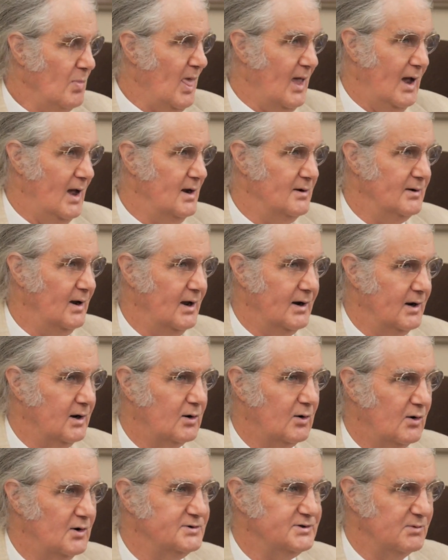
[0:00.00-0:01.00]
and, and
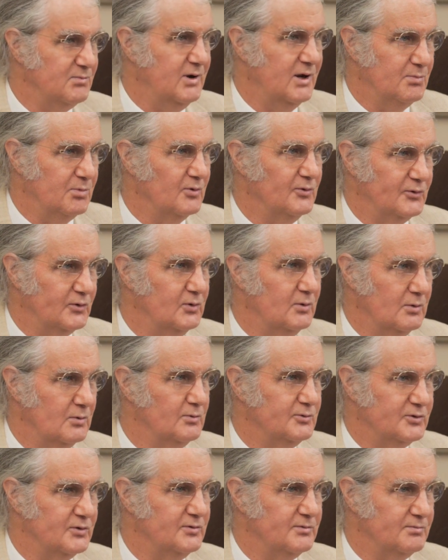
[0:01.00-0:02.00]
encouraging people to,
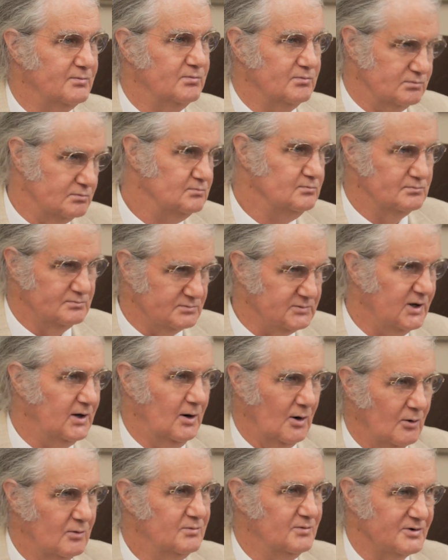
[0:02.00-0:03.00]
to, you
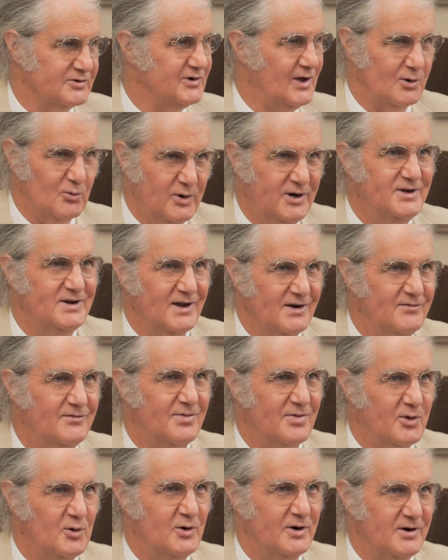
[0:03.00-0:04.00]
know, just like we did
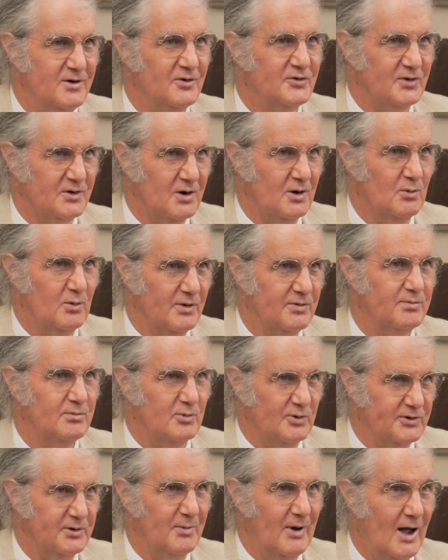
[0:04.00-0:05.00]
thirty years ago with,
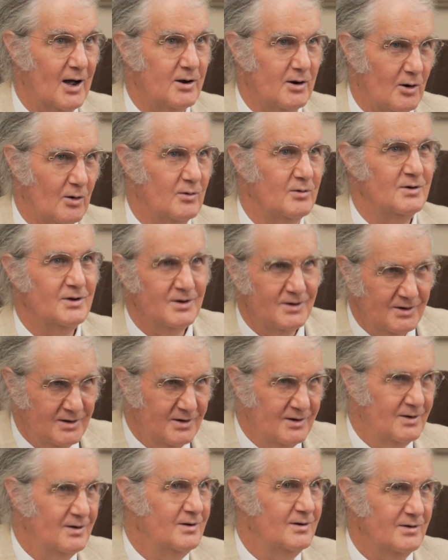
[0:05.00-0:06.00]
with tobacco. Yeah.
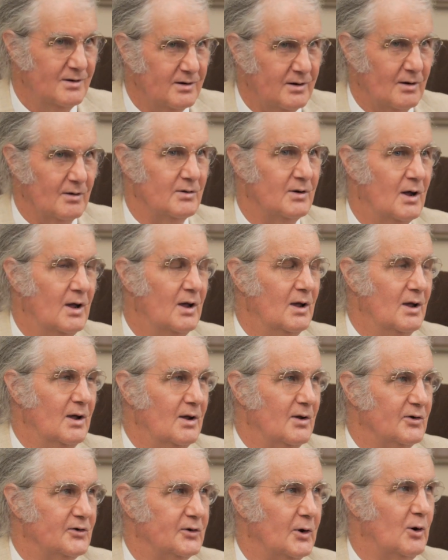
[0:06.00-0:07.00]

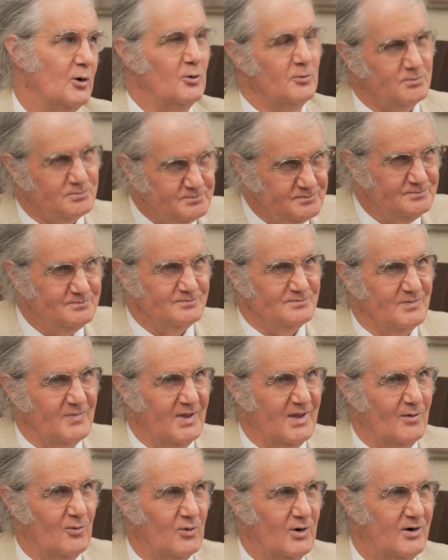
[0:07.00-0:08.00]
So
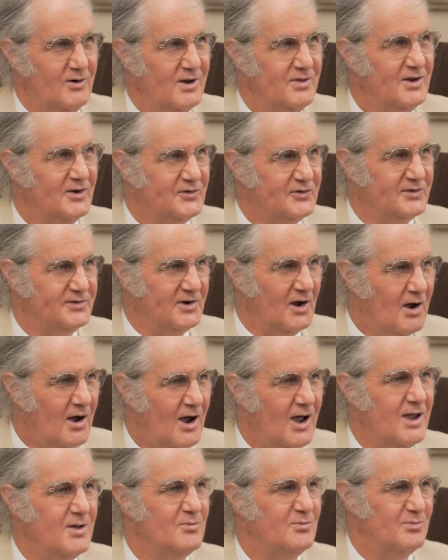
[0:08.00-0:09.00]
we're in this
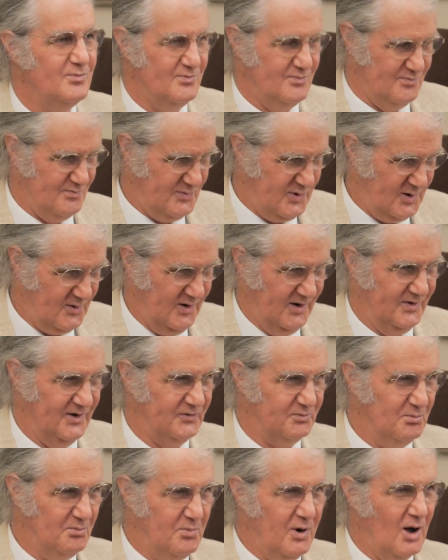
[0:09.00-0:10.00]
time period, this
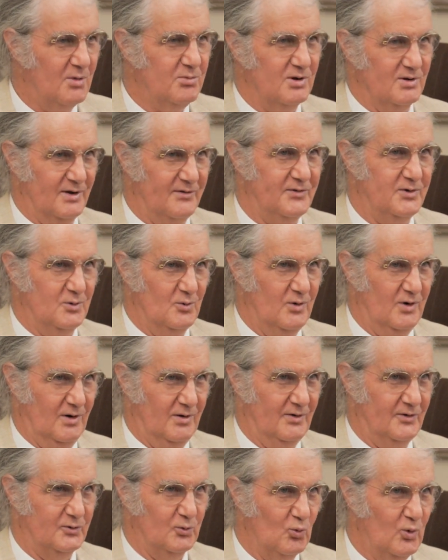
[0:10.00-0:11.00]
bubble, if you will,
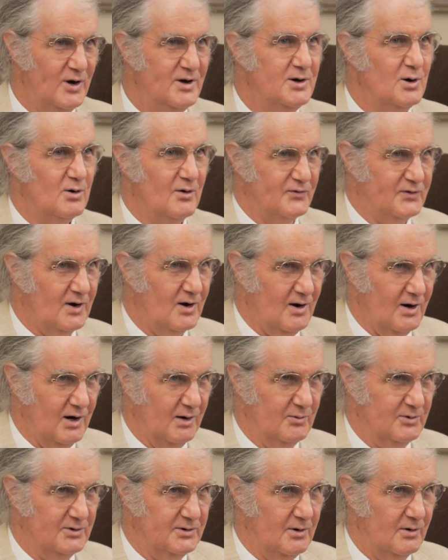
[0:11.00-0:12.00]
this window of
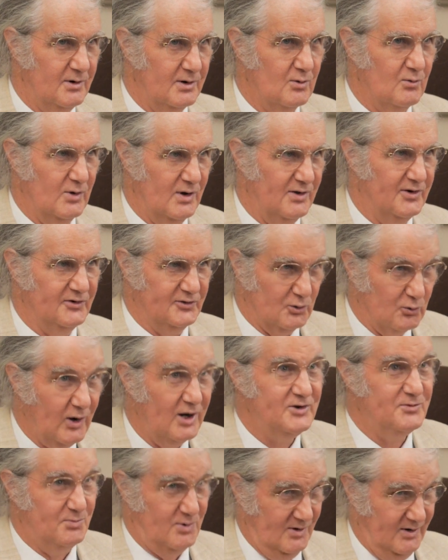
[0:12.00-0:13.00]
time, during which, this
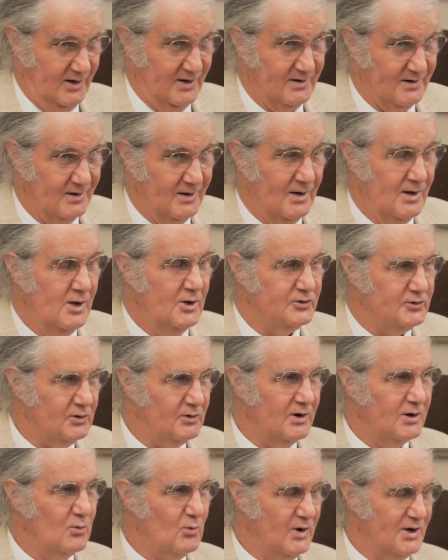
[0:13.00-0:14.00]
grace period,
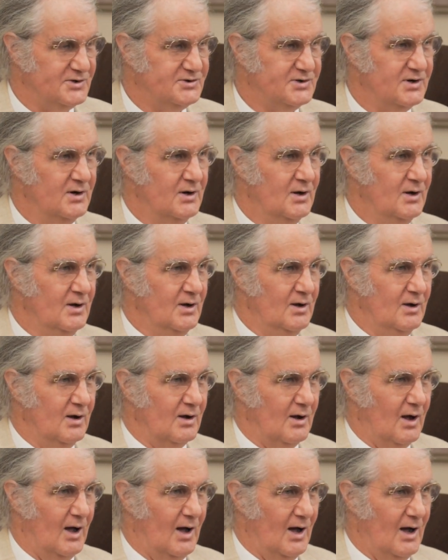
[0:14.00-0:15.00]
during which
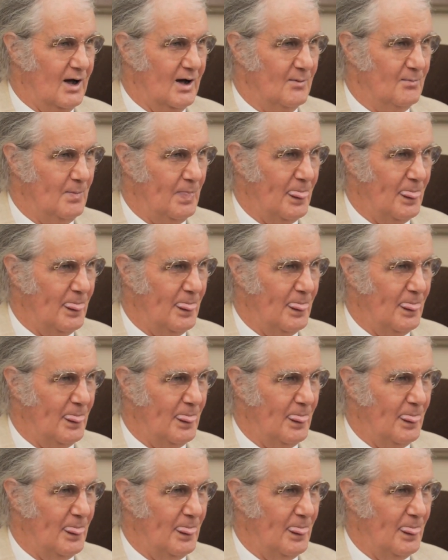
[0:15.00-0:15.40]
uh,